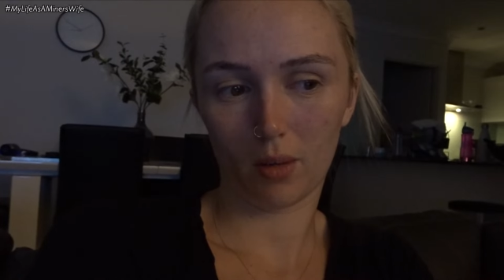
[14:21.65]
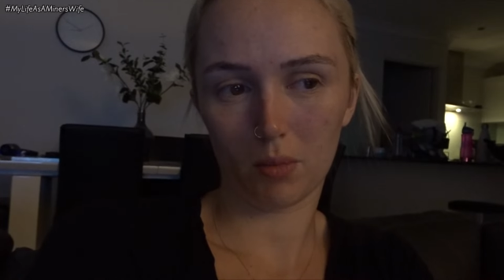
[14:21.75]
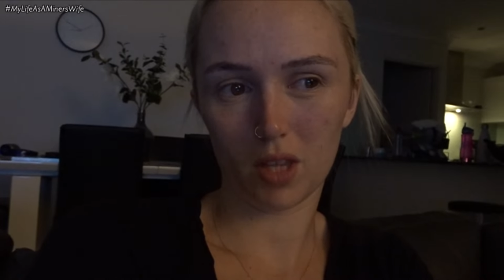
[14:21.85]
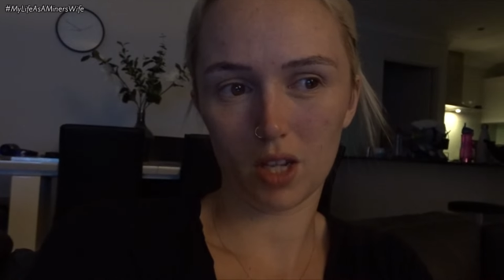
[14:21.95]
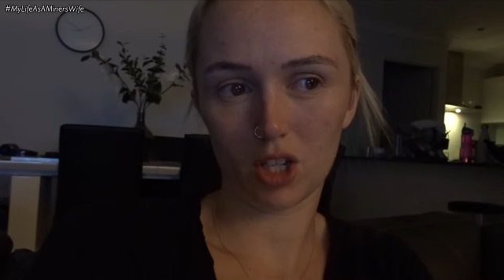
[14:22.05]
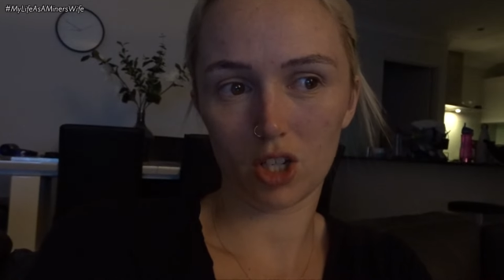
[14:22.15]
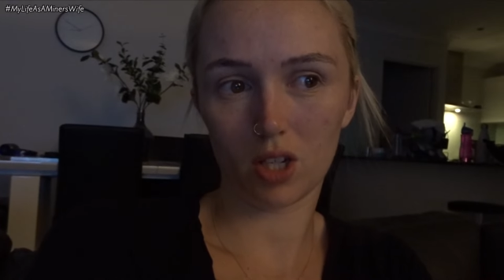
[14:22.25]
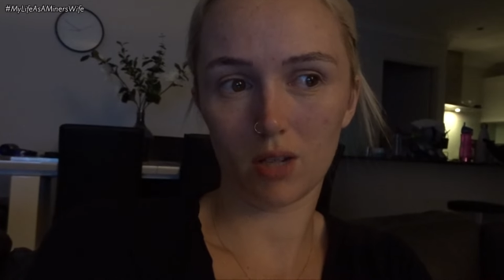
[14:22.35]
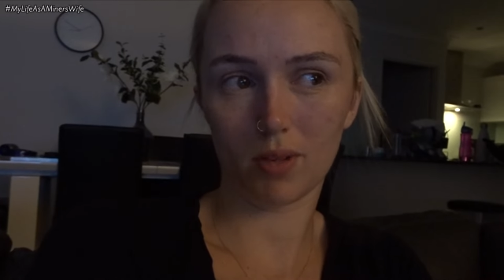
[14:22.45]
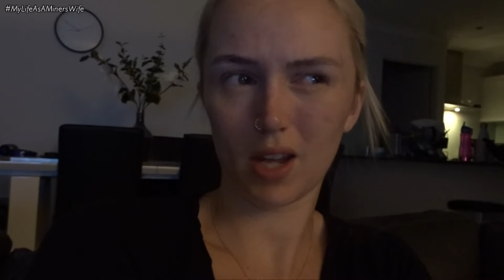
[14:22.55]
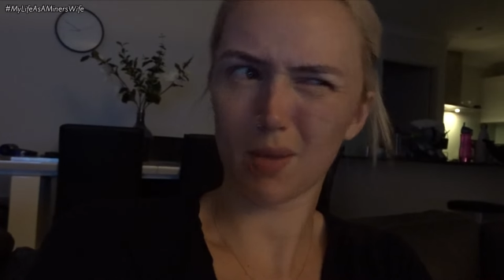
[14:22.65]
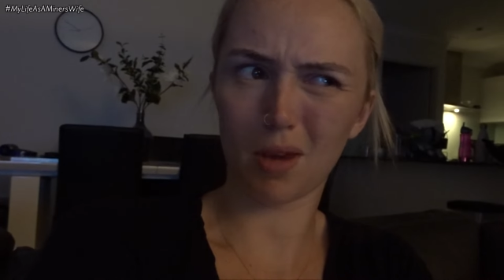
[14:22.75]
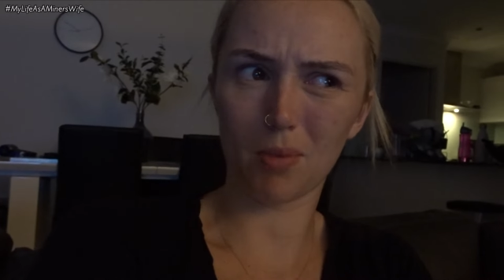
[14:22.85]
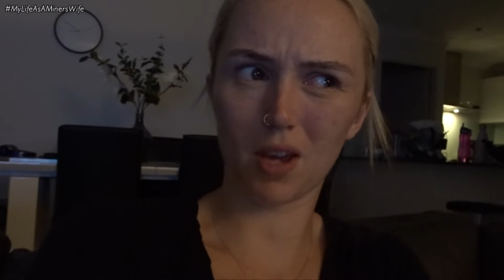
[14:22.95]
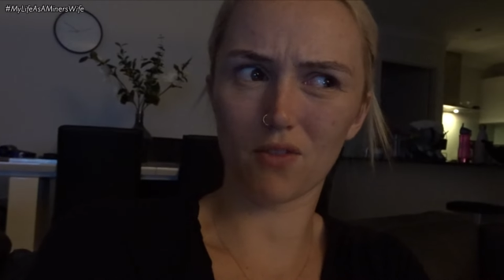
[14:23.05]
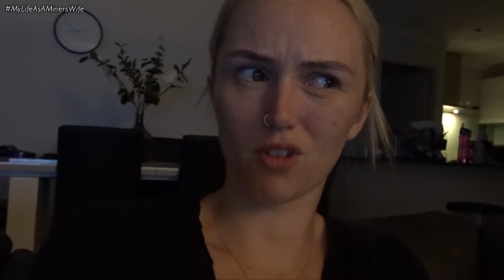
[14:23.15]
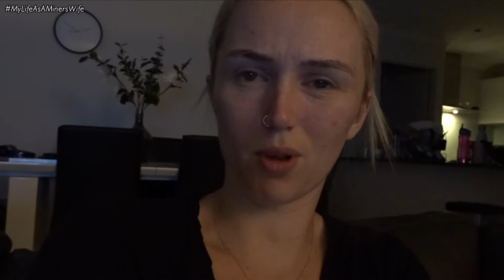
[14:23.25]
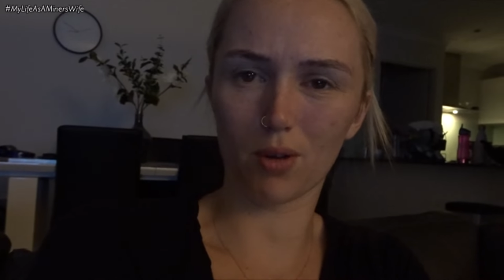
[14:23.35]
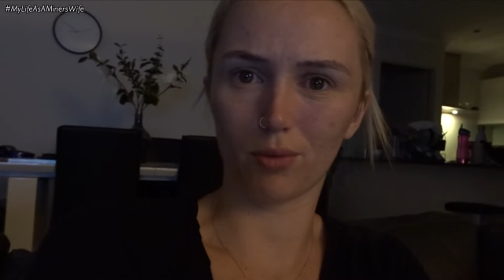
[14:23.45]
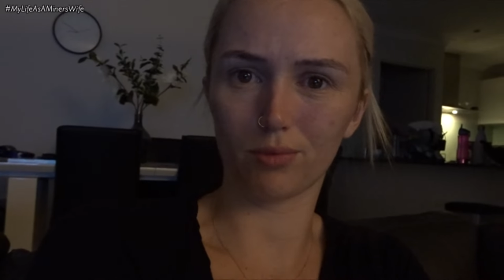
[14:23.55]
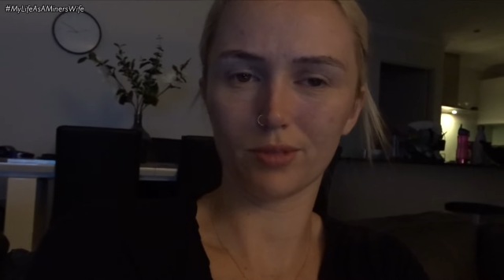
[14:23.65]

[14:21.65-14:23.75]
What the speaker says: But then she became happy after a bottle.